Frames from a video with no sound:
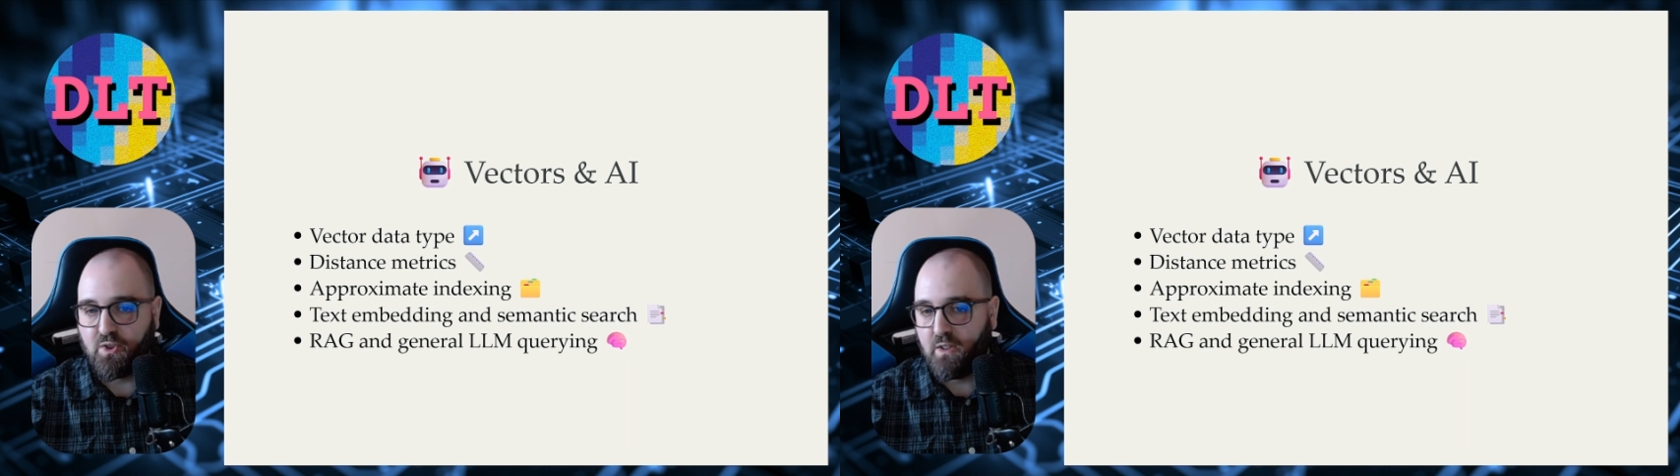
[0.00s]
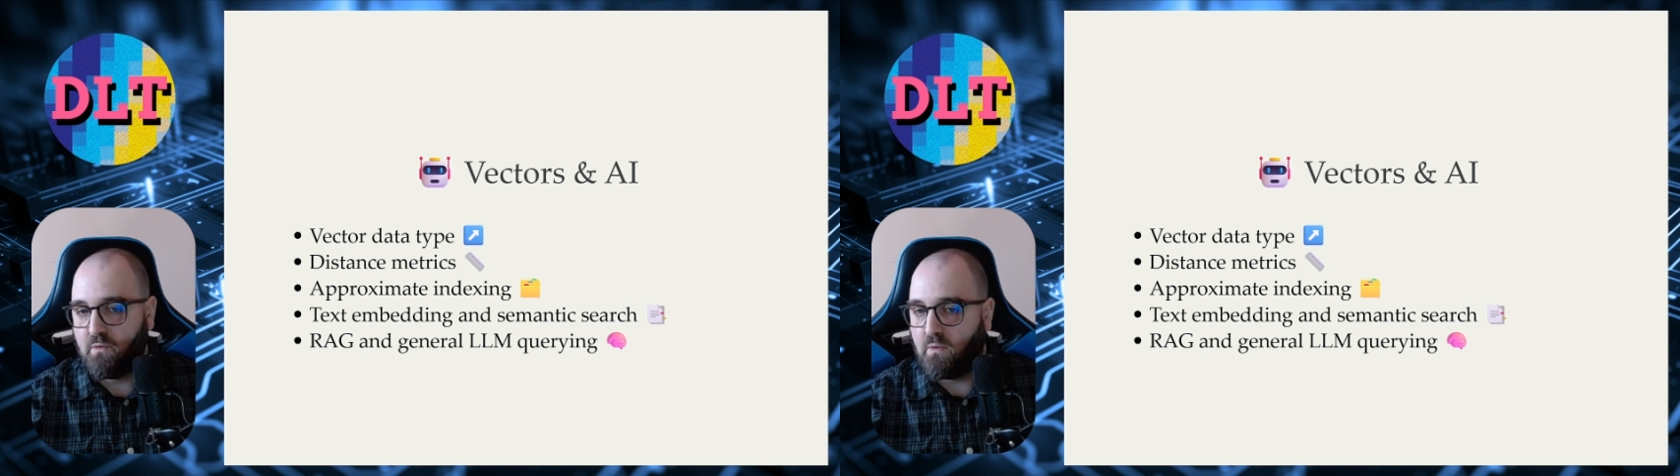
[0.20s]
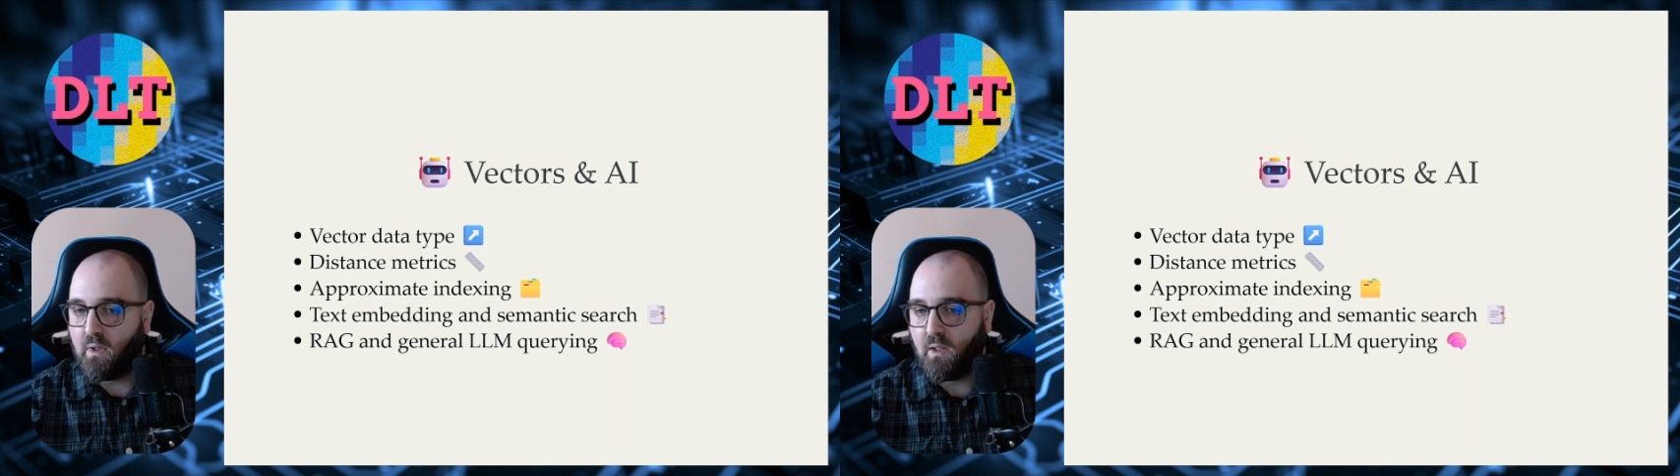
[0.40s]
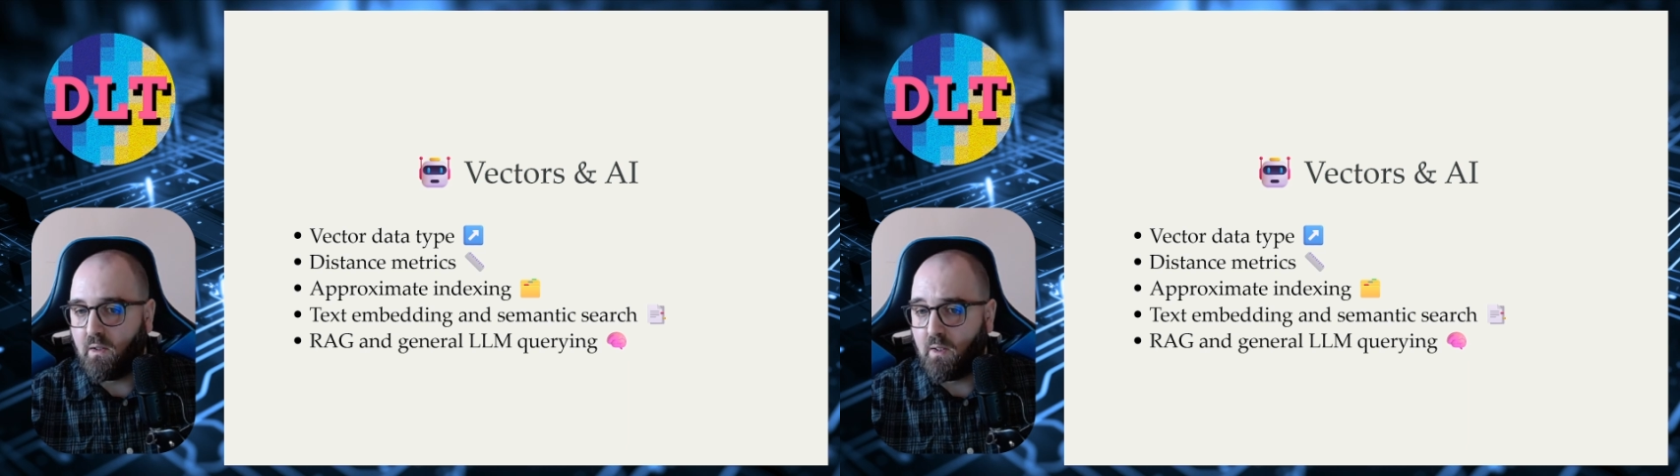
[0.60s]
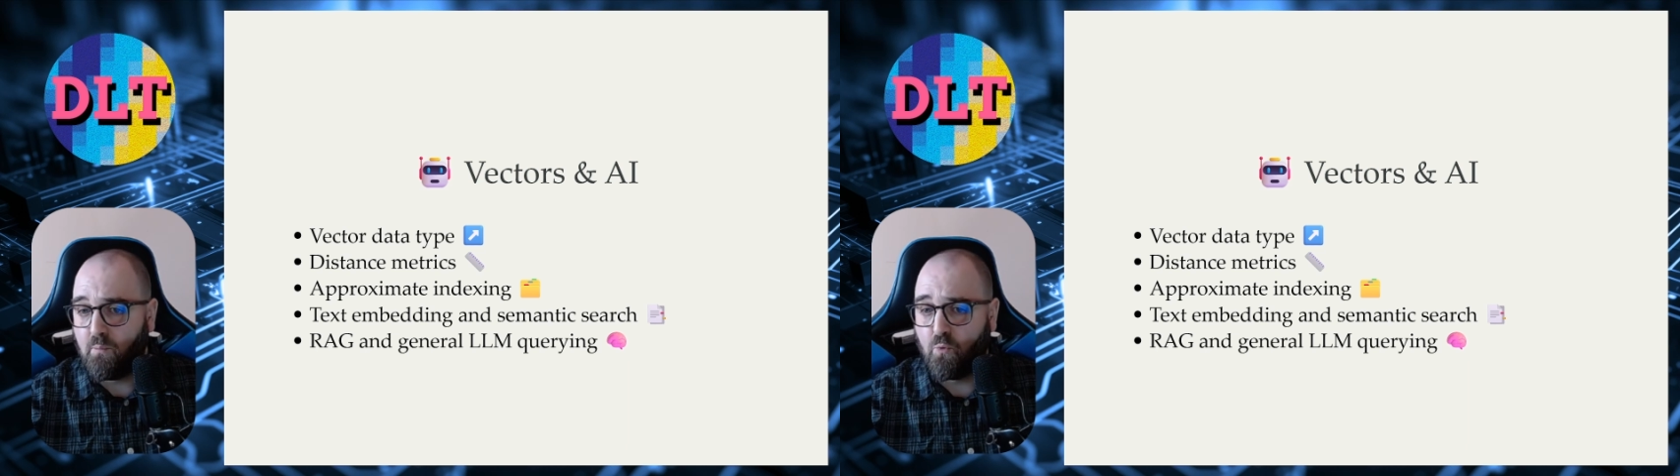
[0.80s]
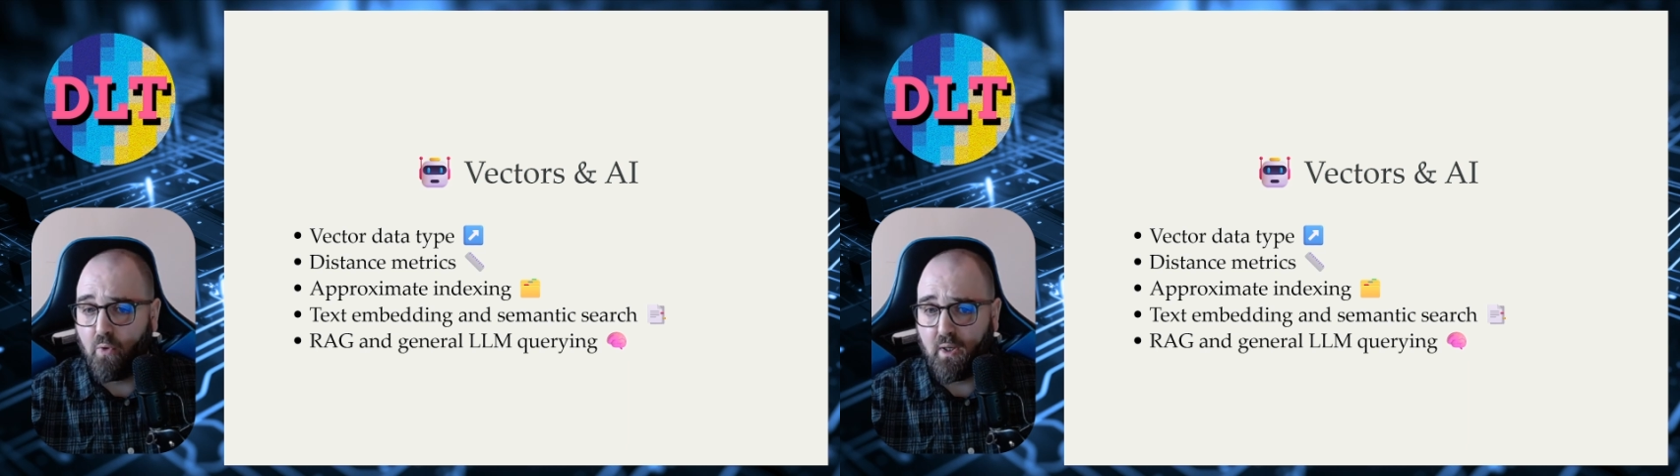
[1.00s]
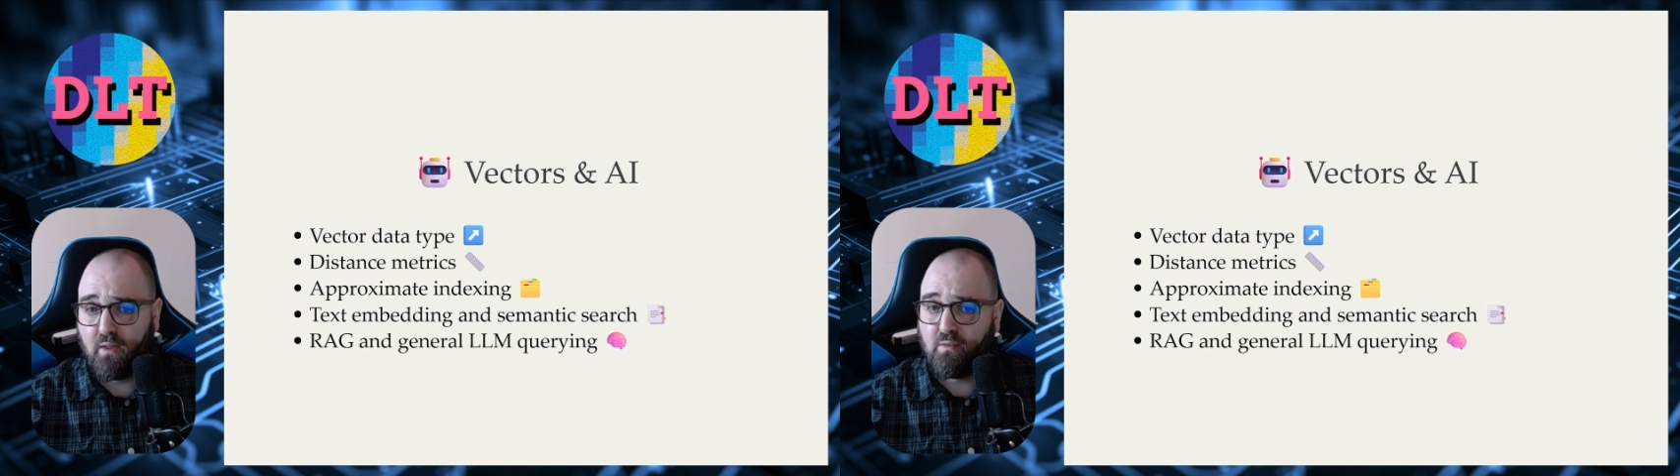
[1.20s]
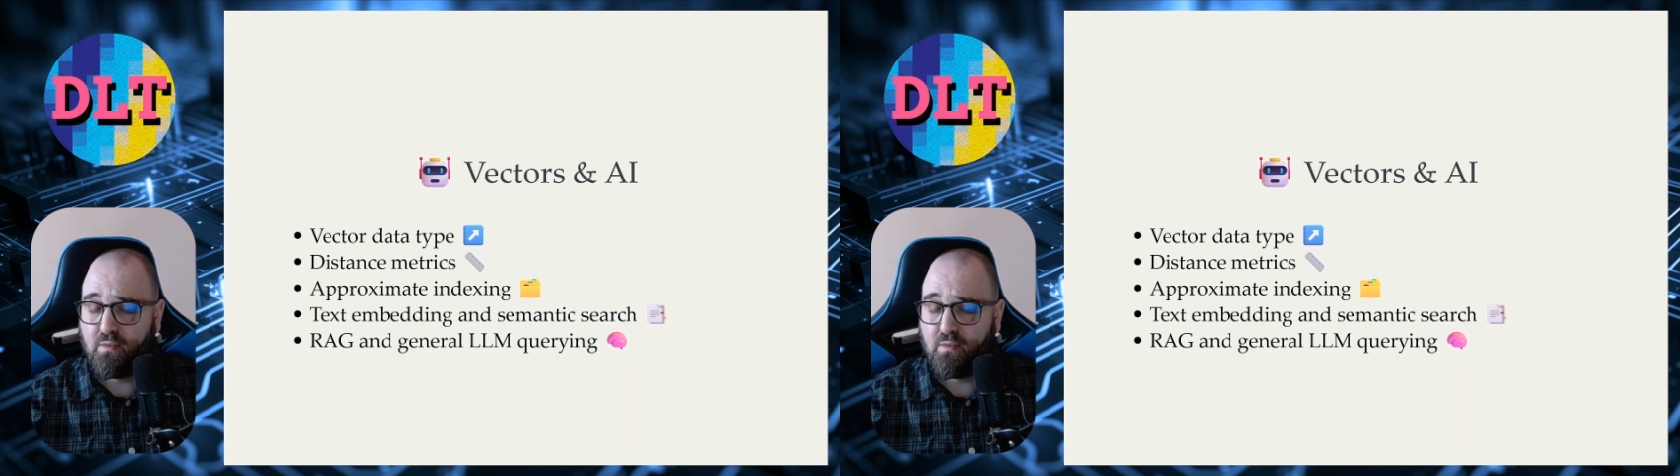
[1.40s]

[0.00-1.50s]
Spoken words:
general LLM querying,